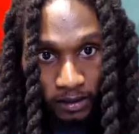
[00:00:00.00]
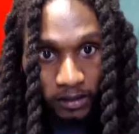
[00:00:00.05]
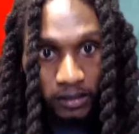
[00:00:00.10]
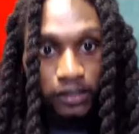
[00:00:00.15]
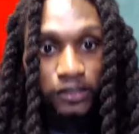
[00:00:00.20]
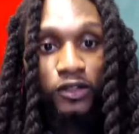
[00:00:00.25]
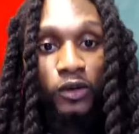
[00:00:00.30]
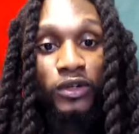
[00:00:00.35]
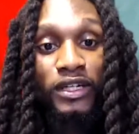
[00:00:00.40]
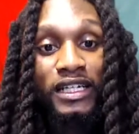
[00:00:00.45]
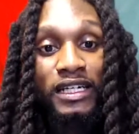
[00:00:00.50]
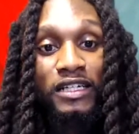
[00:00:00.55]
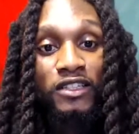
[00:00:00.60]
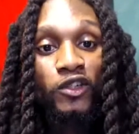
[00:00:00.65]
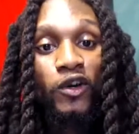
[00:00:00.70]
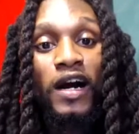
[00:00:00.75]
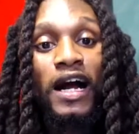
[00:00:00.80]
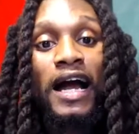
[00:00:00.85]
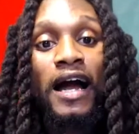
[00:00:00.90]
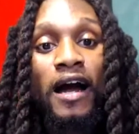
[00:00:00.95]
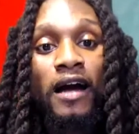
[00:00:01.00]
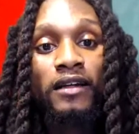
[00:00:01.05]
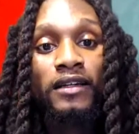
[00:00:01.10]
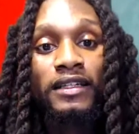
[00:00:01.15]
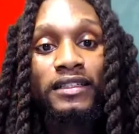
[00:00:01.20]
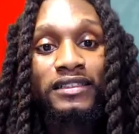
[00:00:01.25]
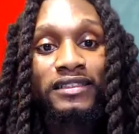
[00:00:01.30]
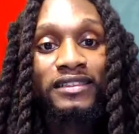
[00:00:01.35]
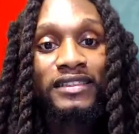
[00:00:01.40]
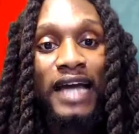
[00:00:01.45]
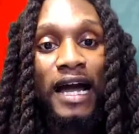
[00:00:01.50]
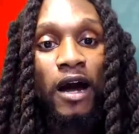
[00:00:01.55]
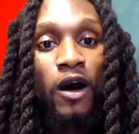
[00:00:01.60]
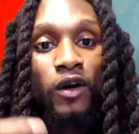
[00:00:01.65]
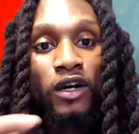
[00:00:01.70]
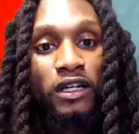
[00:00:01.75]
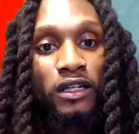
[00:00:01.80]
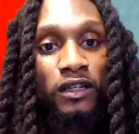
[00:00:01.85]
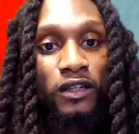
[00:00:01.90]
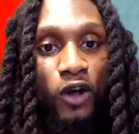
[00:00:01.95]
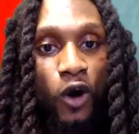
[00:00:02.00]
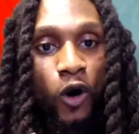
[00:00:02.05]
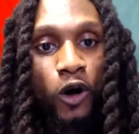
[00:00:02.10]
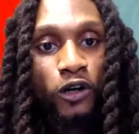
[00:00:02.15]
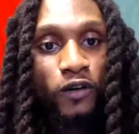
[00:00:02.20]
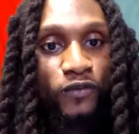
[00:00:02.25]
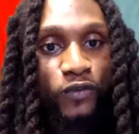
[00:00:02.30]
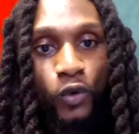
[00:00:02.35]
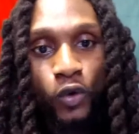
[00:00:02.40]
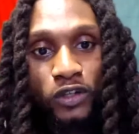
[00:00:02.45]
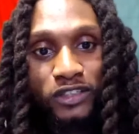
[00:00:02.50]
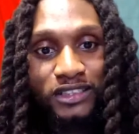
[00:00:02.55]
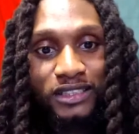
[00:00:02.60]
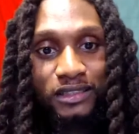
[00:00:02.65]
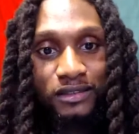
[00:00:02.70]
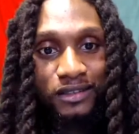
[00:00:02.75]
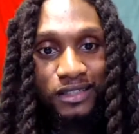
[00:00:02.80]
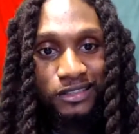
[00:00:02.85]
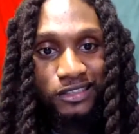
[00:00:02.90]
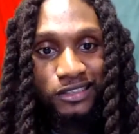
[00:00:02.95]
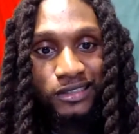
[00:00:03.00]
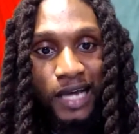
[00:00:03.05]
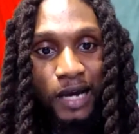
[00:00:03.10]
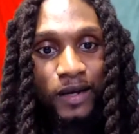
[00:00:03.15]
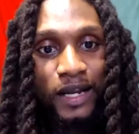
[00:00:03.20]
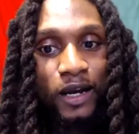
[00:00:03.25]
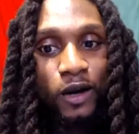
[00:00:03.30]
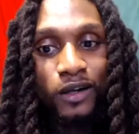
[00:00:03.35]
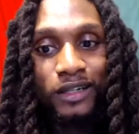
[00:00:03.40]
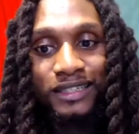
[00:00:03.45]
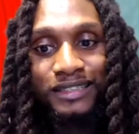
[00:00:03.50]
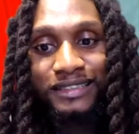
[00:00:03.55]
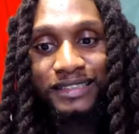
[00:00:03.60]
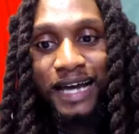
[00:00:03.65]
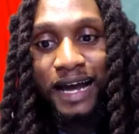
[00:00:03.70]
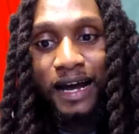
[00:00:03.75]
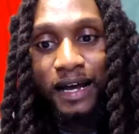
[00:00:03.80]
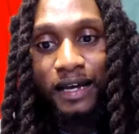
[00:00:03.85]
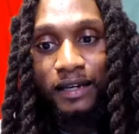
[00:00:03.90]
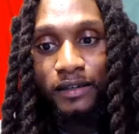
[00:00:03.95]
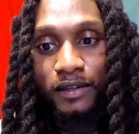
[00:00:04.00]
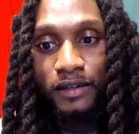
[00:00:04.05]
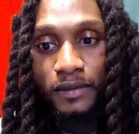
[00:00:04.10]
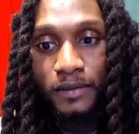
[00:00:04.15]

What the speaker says: So this is how carnivores, this is how they are designed.